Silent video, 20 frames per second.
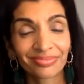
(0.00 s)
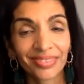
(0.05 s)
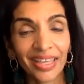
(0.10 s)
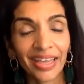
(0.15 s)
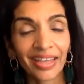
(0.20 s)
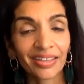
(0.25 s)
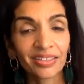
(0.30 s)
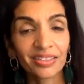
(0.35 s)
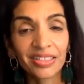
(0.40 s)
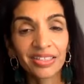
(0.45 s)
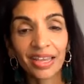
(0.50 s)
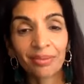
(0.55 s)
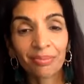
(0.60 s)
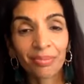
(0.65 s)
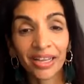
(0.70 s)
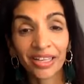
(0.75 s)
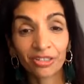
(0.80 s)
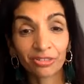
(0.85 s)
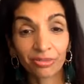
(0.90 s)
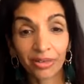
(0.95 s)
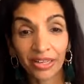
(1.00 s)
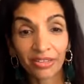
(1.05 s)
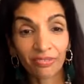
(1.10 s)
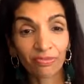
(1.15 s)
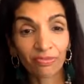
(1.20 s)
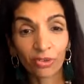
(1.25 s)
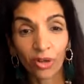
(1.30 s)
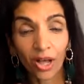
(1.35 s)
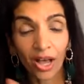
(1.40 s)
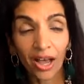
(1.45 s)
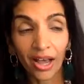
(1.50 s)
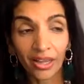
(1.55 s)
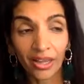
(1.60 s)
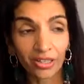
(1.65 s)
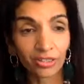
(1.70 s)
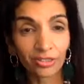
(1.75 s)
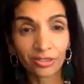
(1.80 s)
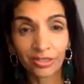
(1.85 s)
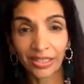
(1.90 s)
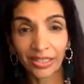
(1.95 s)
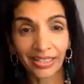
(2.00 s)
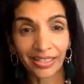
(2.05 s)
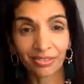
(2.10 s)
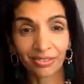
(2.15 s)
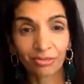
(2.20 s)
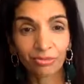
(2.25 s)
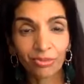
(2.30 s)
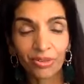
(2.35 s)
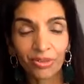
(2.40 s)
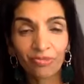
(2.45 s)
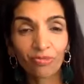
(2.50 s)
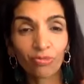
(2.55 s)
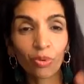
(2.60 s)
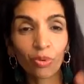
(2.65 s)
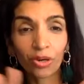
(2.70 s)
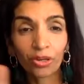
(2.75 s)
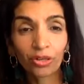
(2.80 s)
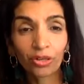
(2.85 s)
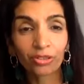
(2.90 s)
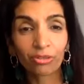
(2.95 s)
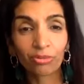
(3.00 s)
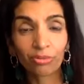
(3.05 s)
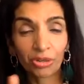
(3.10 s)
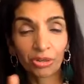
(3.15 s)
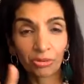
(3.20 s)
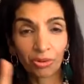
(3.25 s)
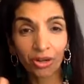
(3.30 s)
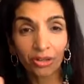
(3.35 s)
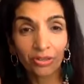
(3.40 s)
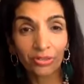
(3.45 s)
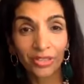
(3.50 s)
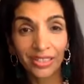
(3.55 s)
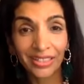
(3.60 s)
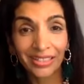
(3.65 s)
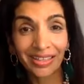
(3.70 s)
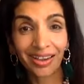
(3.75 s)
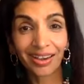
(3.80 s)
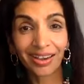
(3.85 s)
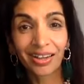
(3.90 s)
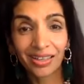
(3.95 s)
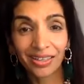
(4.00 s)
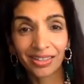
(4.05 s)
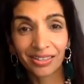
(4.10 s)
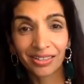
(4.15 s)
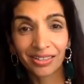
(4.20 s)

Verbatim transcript: And am I grateful? Utterly. We've worked through all the yuck.